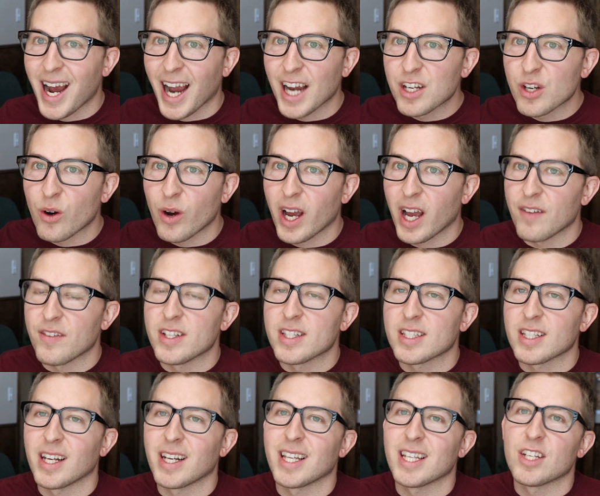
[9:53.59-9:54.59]
I don't have
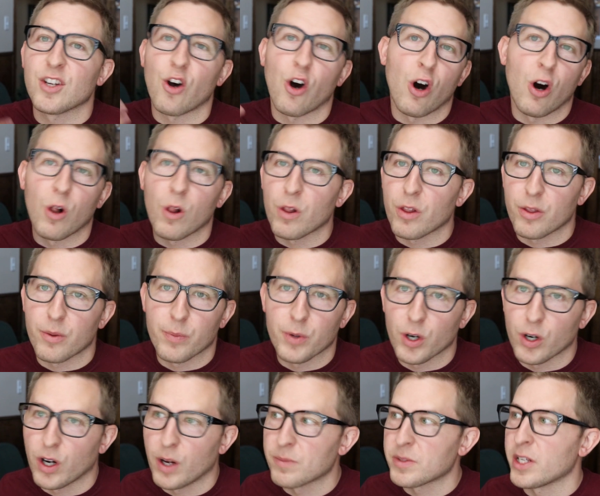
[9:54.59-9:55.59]
insight into all of the
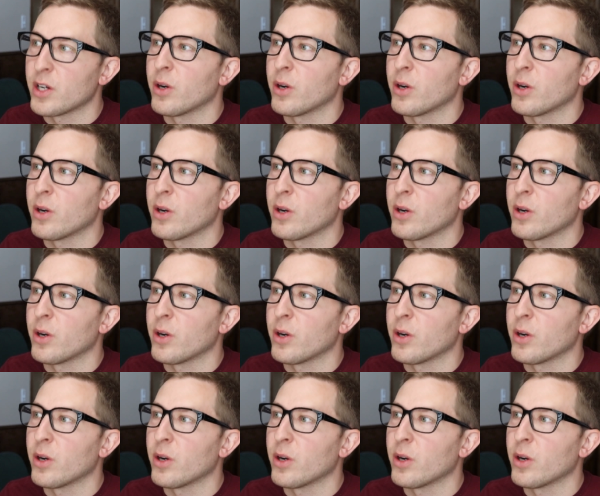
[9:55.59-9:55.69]
programs.